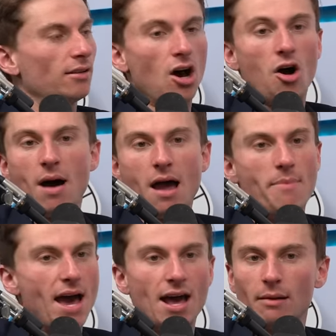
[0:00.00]
Oh my
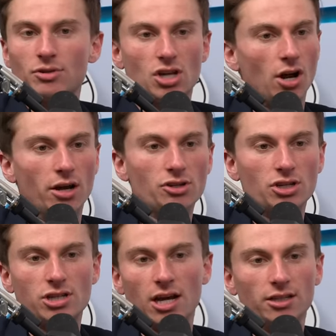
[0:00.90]
bad. I'm sorry. It was
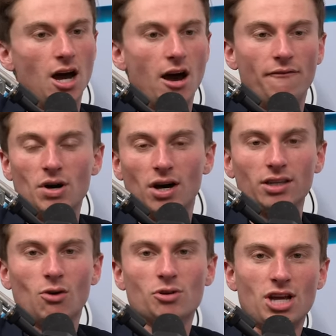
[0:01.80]
just like, oh
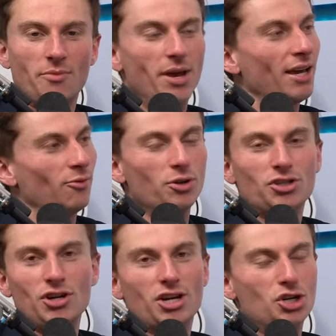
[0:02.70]
fuck, yo, what's up, man? When's
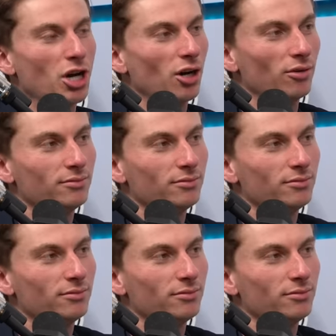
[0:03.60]
your next show?